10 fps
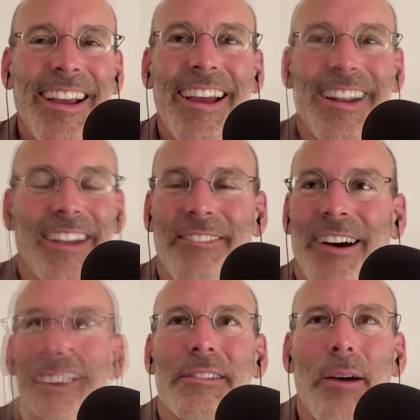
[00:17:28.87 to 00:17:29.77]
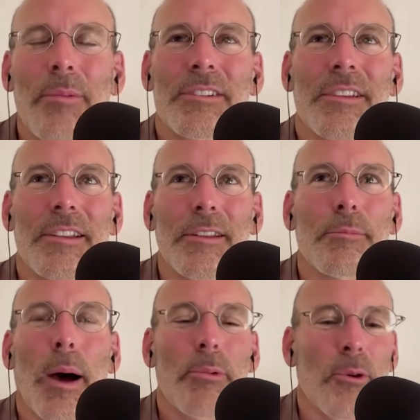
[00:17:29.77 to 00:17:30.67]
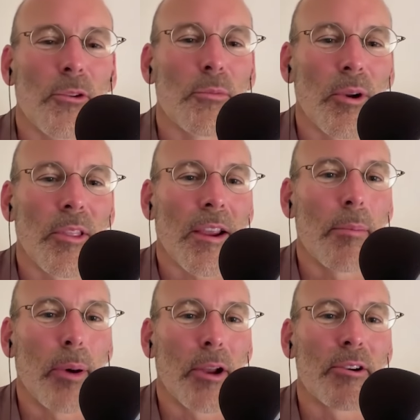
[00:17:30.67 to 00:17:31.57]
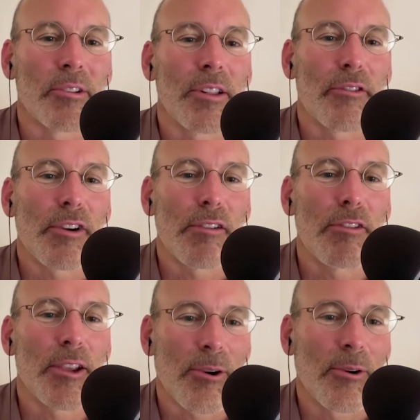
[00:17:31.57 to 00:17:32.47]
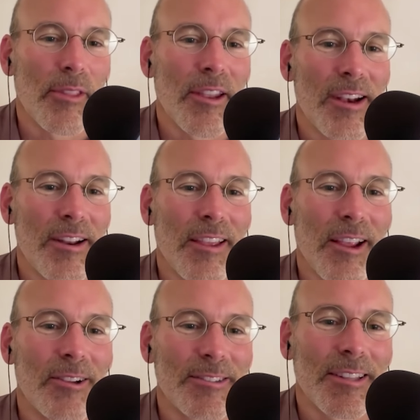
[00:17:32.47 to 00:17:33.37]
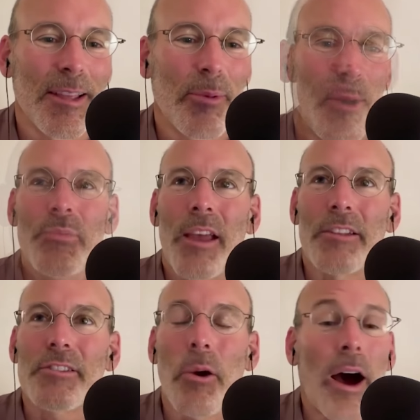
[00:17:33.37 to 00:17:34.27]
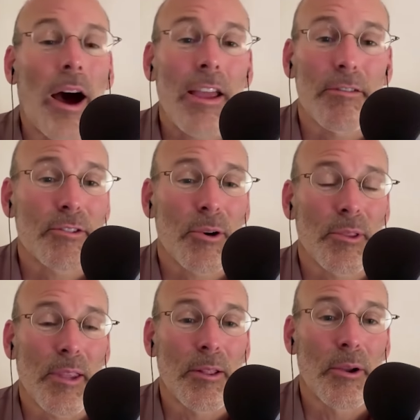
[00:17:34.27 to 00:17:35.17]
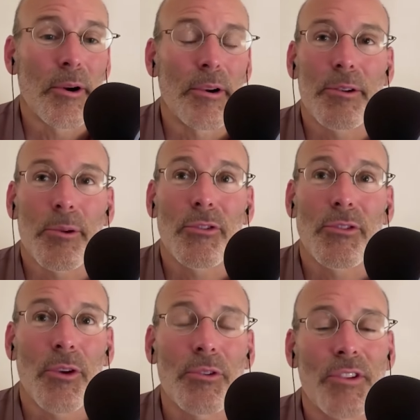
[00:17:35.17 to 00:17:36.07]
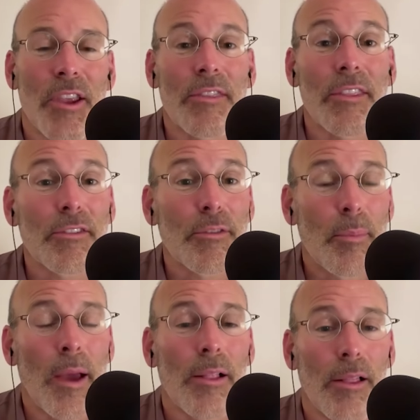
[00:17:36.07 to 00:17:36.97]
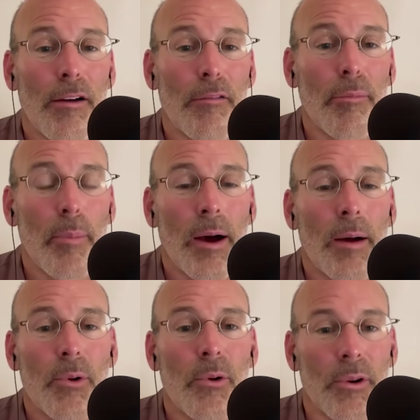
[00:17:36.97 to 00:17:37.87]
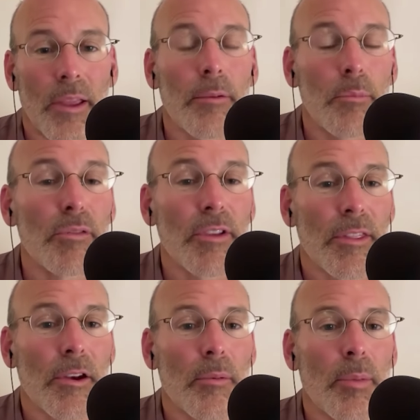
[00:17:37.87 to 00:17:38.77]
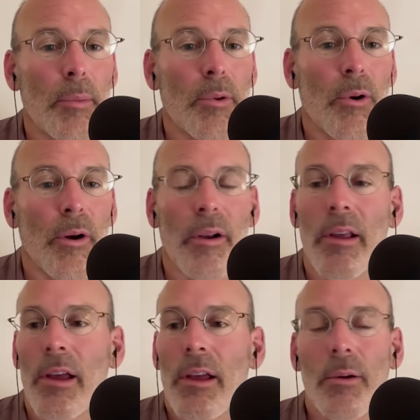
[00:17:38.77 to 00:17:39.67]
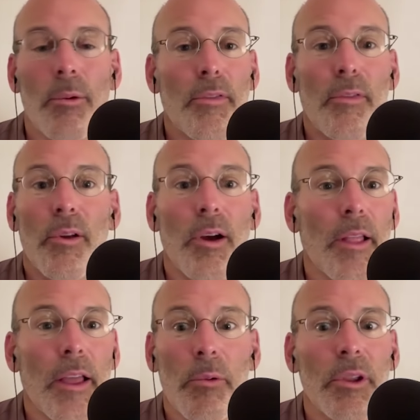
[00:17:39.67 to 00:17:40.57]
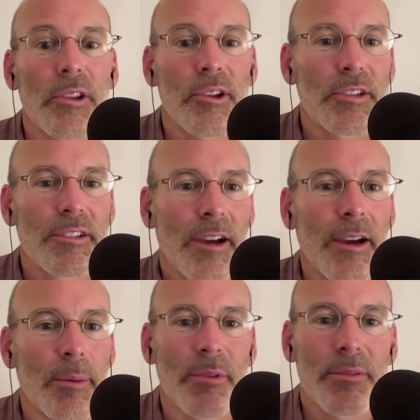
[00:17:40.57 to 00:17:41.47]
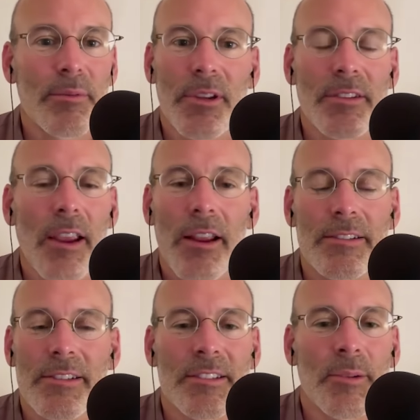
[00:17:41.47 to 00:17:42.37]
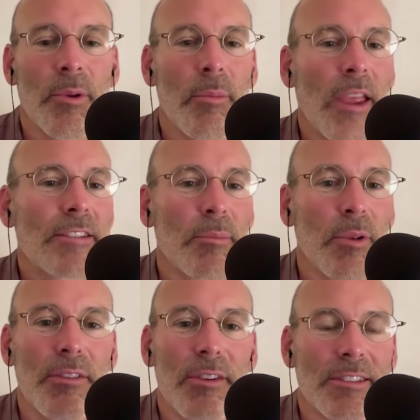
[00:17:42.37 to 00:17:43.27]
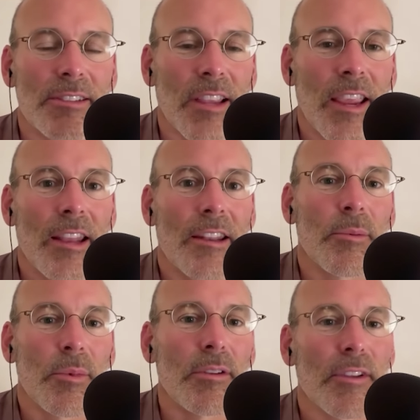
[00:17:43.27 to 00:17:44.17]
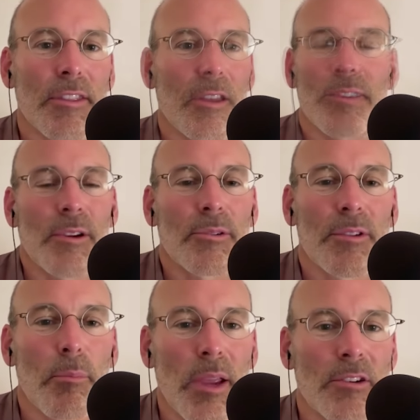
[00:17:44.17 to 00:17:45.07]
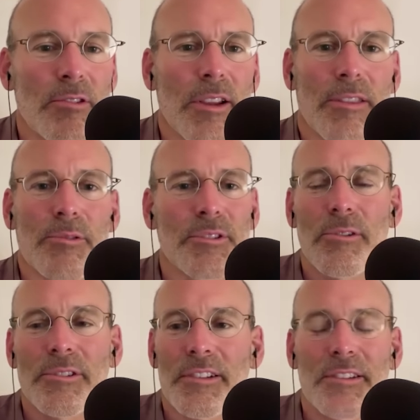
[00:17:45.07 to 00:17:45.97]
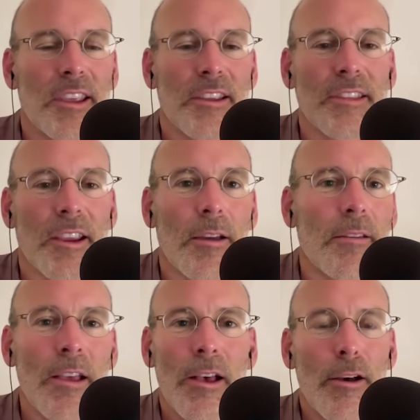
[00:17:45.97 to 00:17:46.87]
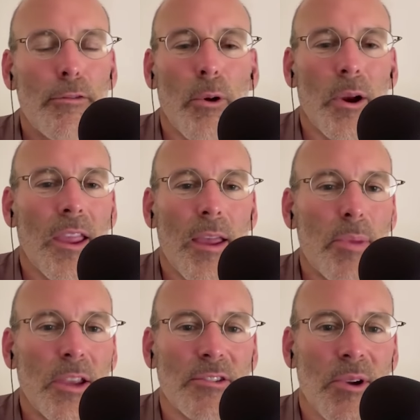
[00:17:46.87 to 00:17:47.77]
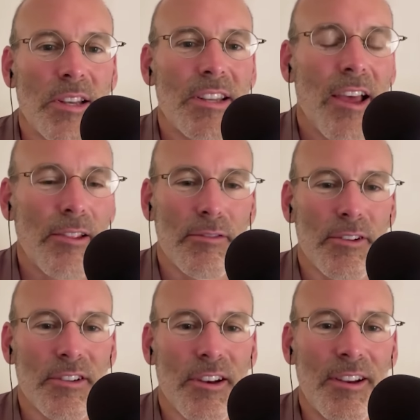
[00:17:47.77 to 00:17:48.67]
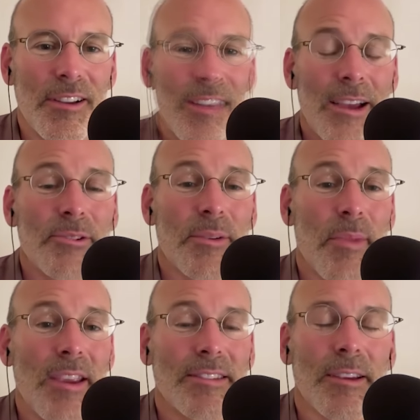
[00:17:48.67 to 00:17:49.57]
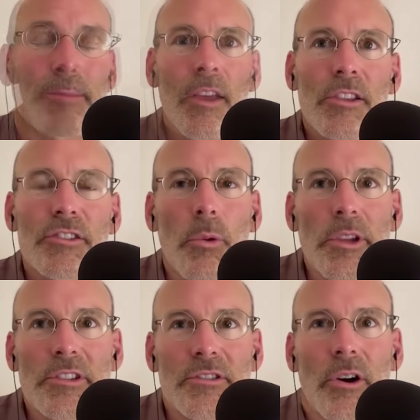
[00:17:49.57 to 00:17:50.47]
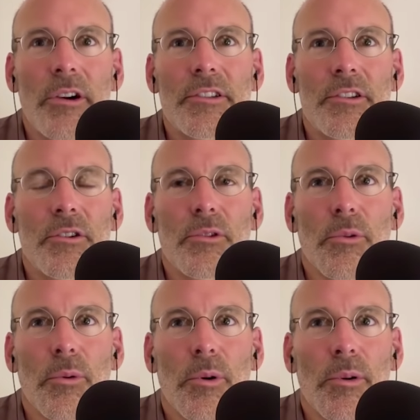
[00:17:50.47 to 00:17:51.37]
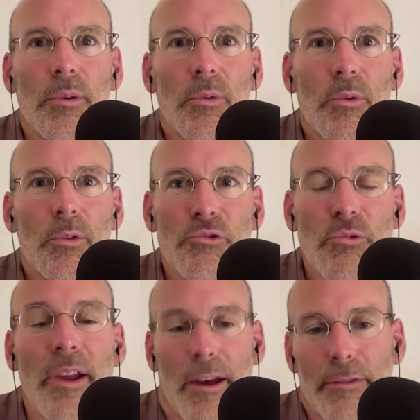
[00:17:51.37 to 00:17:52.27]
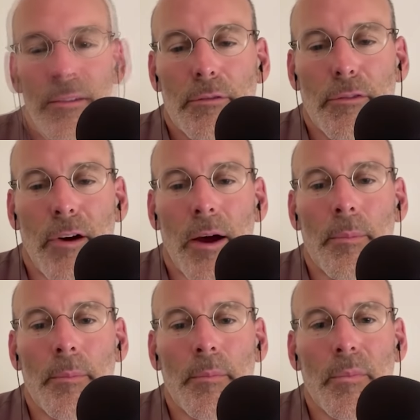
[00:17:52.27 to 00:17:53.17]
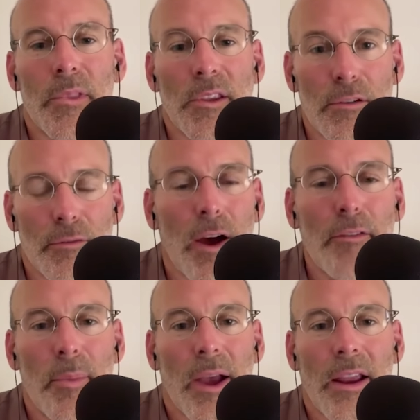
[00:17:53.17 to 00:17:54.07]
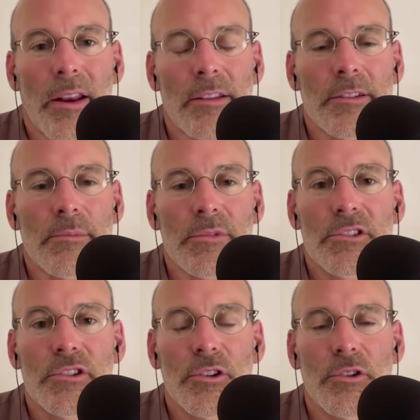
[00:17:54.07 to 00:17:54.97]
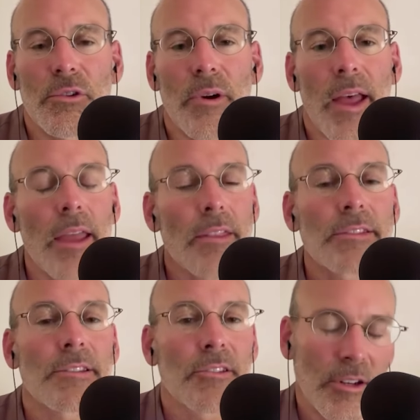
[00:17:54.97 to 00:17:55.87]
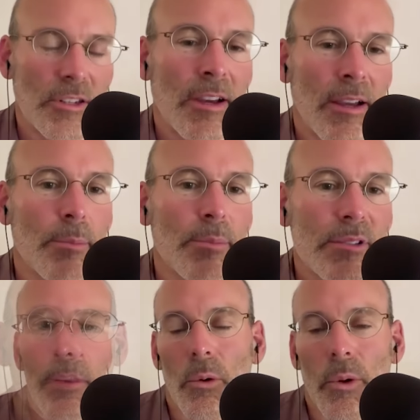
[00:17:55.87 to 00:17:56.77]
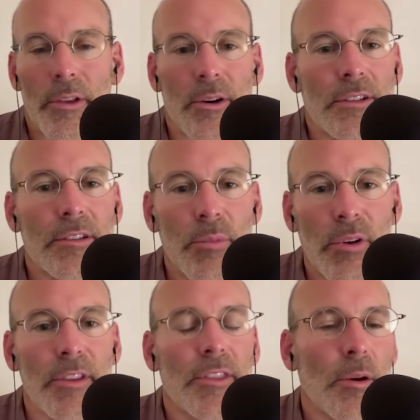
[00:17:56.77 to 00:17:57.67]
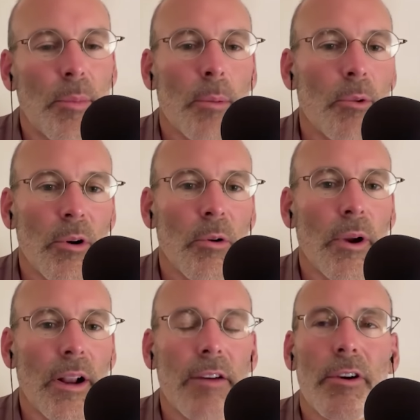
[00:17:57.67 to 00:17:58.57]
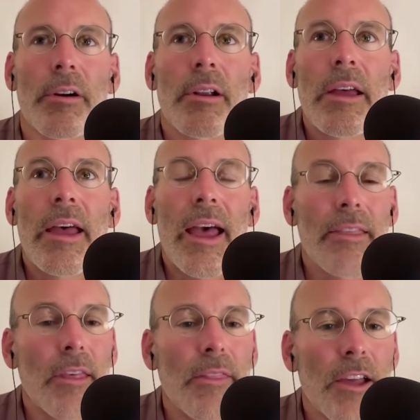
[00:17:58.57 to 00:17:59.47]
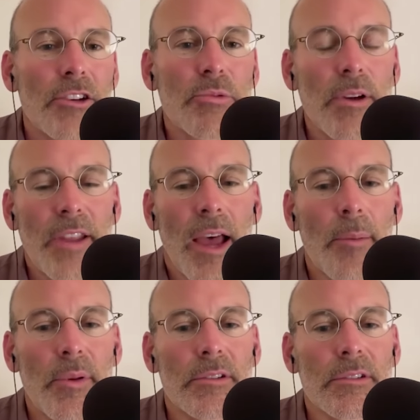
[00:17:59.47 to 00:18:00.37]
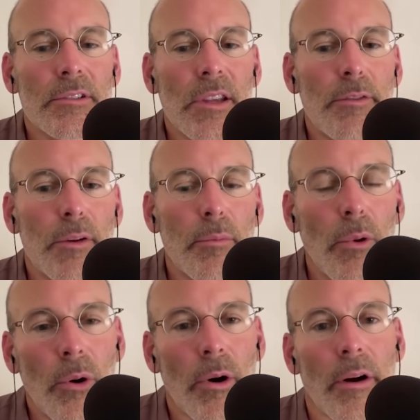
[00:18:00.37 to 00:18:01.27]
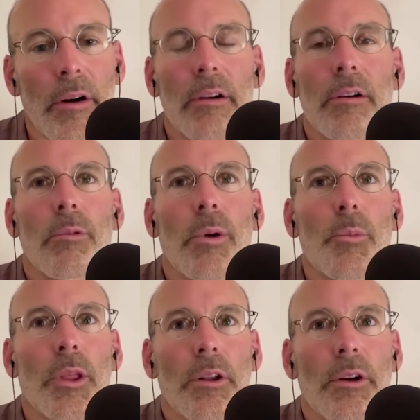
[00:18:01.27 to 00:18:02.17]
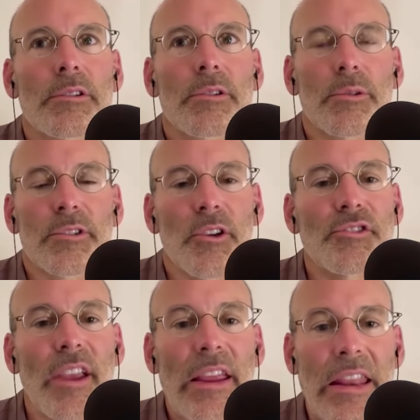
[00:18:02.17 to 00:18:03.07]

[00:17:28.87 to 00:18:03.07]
and it's well, how much it, popcorn was more like a butter delivery vehicle than anything else at that point. And so I have certainly learned to associate the smell of popcorn, like movie theater popcorn with like really good times because I got to see some amazing movies as a kid in the movie theater. It was a big treat. There's no such thing as like a 4K big screen television. it was amazing. So we start to drift from these survival mechanisms to, hey, this is good times, whether it's the movie theater popcorn or whatever. And then that drift happens even more when we learn to associate